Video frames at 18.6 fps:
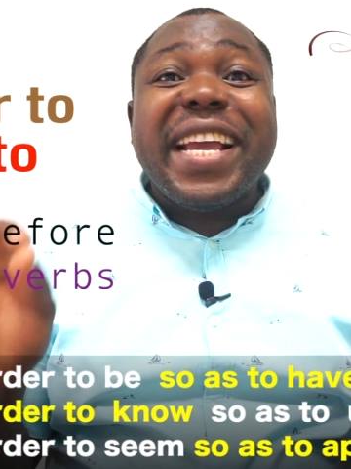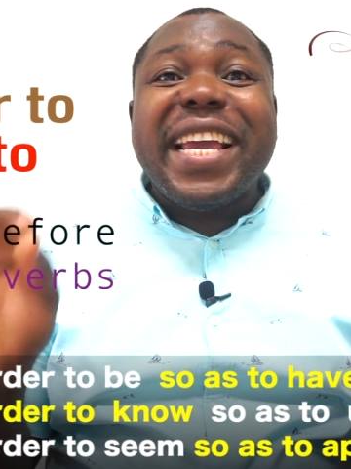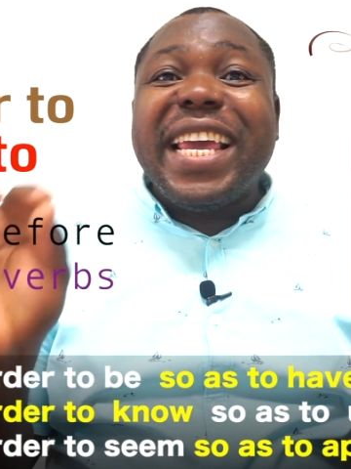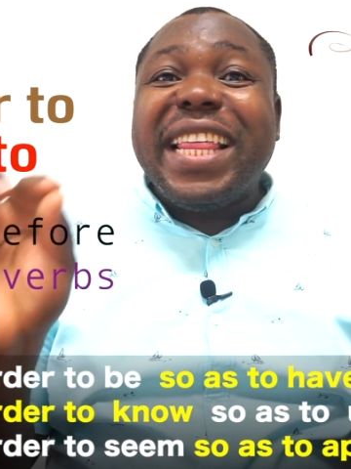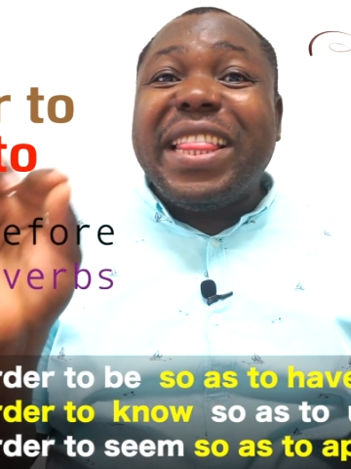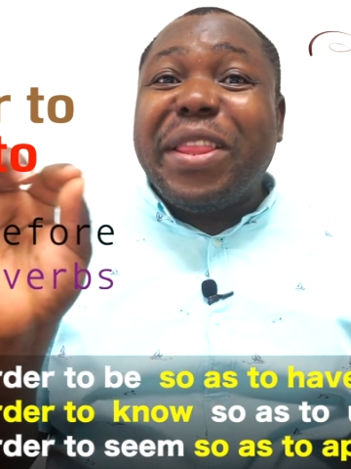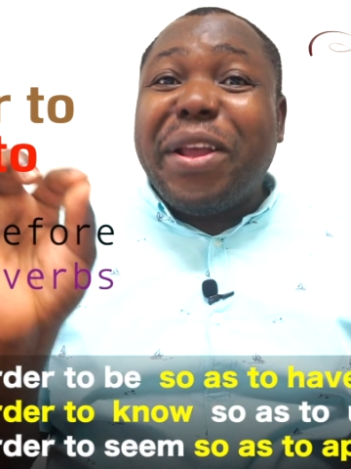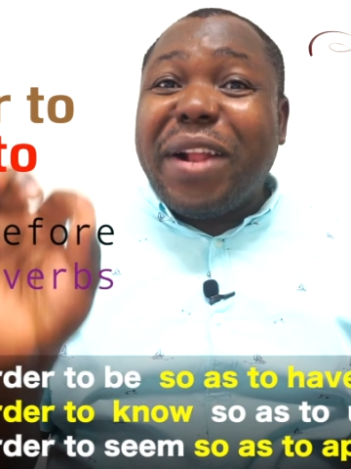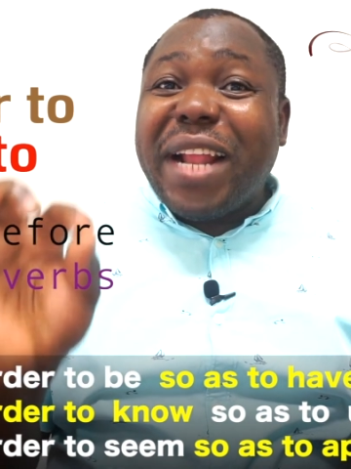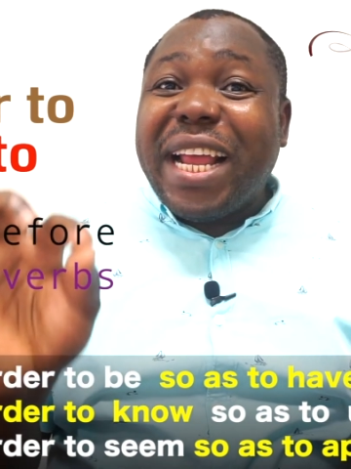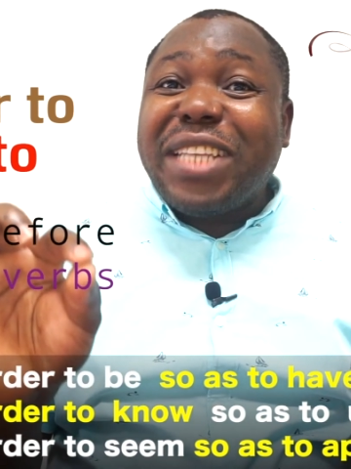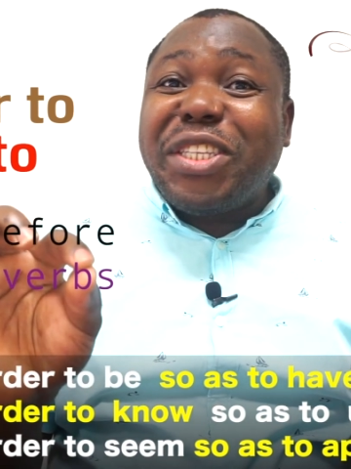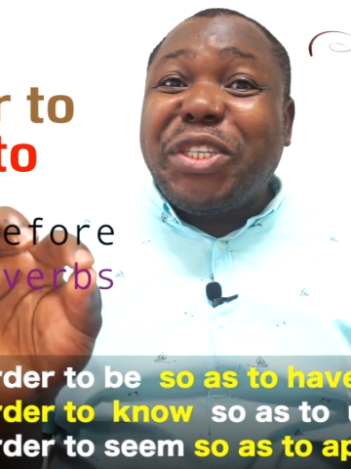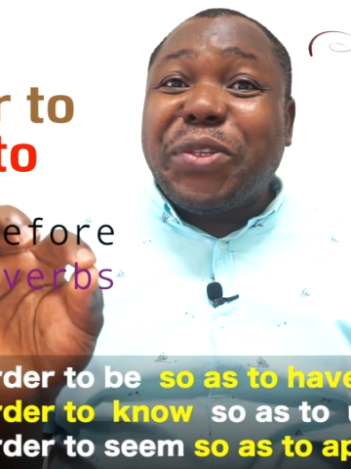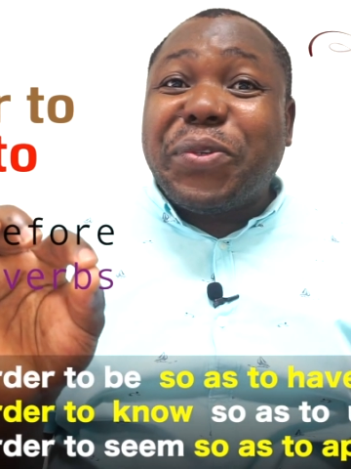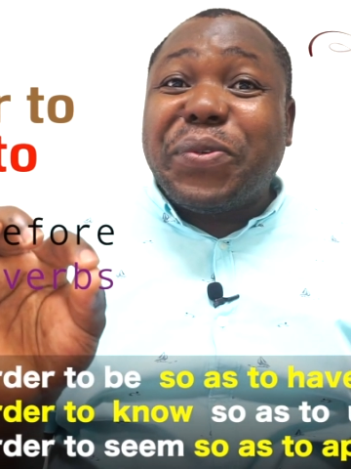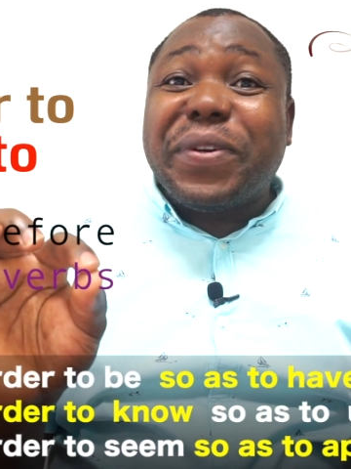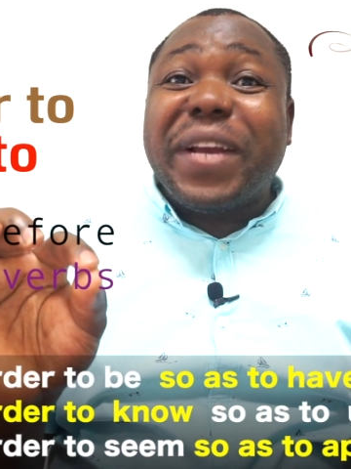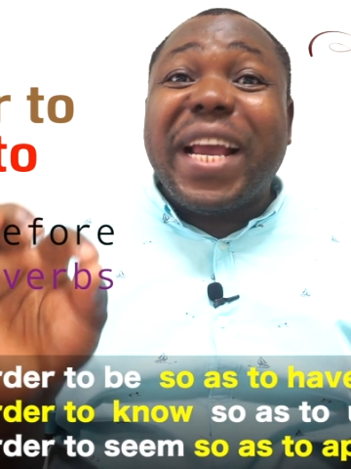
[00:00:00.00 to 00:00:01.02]
in order
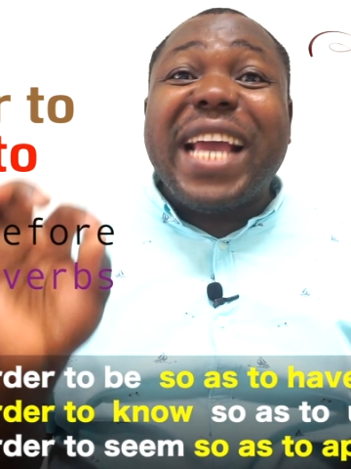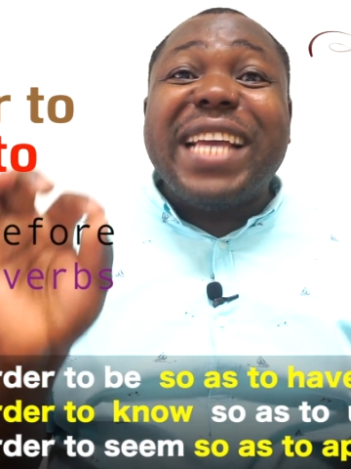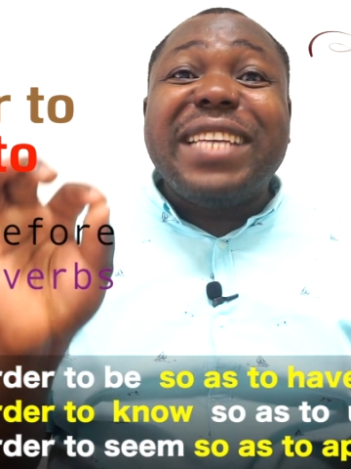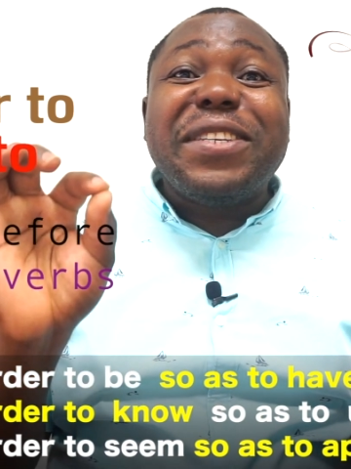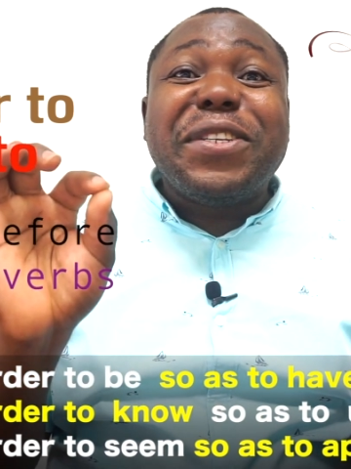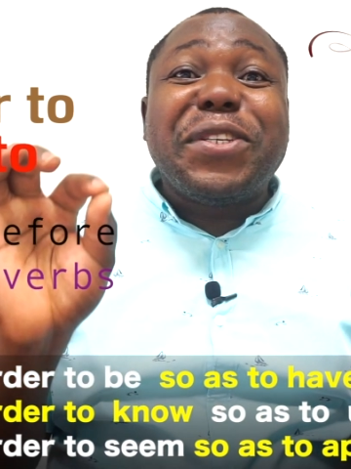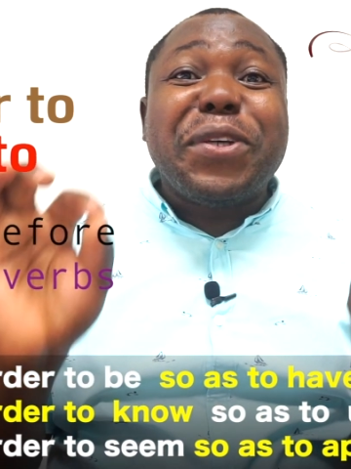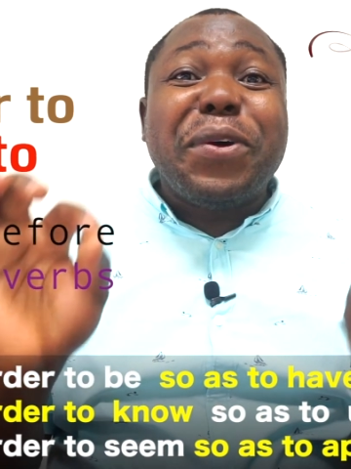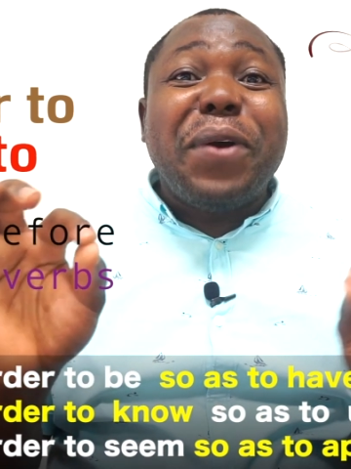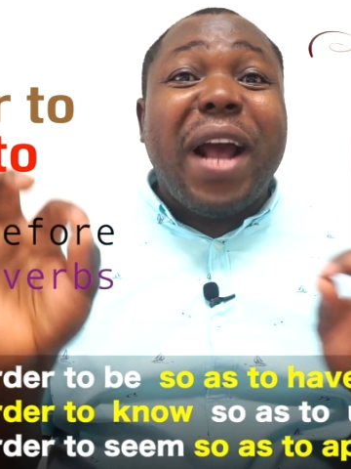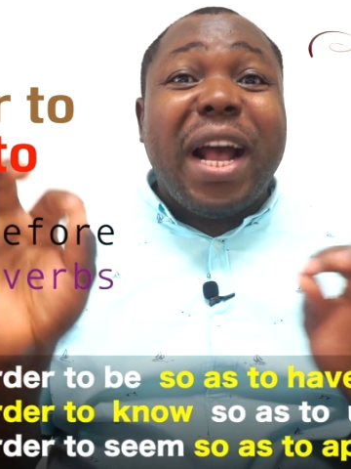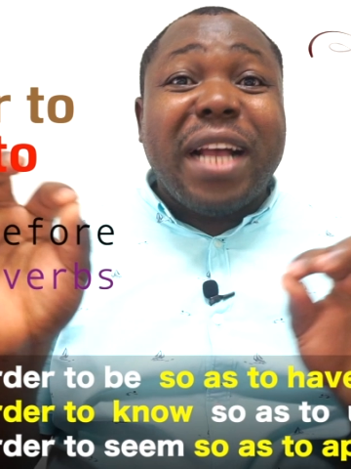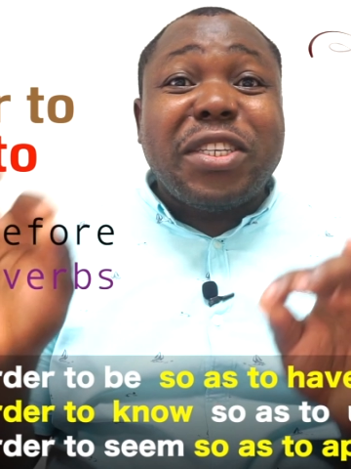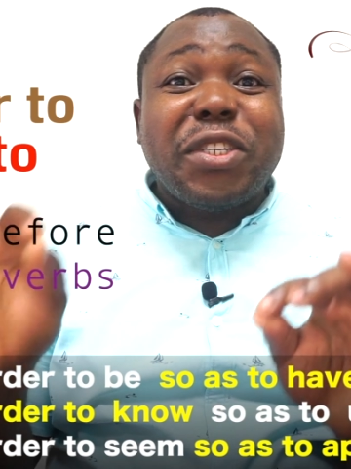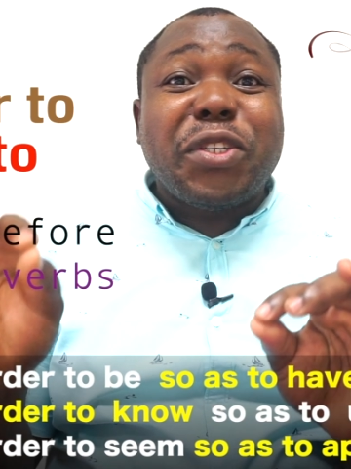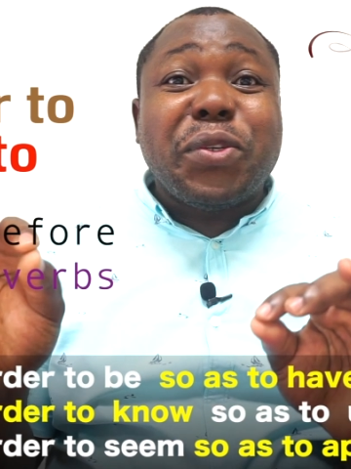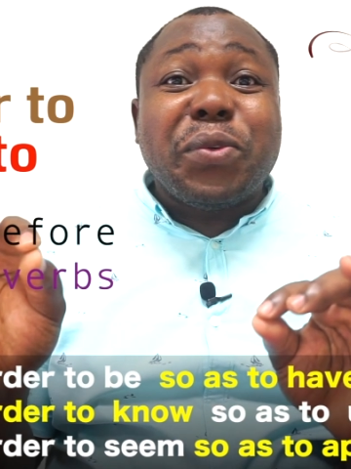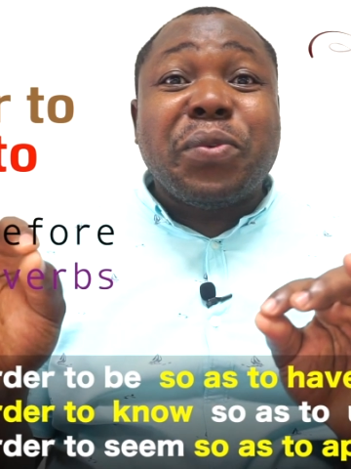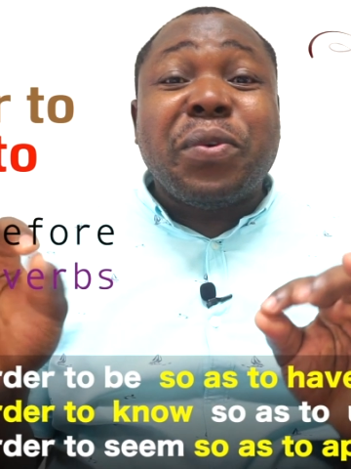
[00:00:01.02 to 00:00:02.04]
to and so
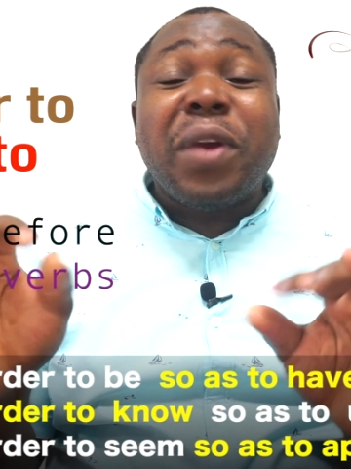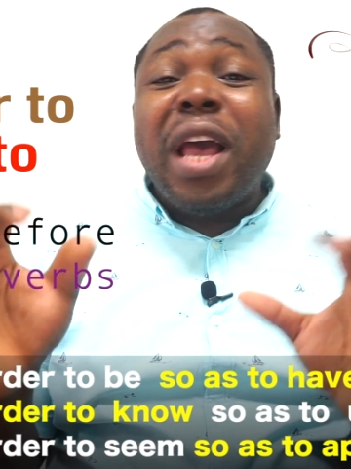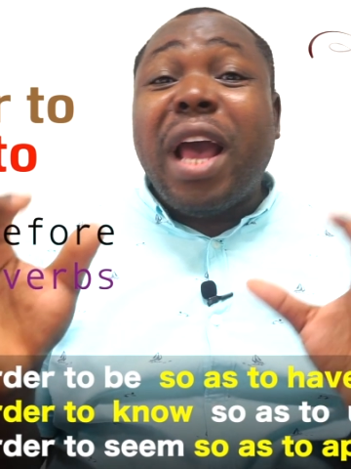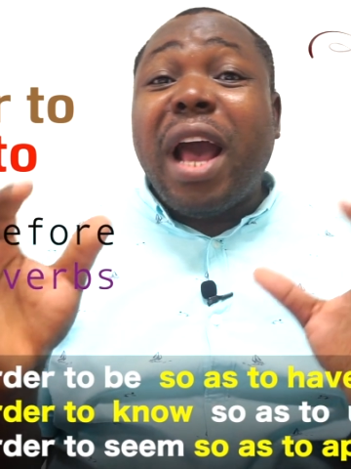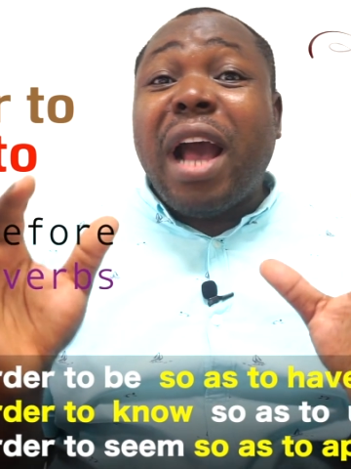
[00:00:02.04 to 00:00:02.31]
as to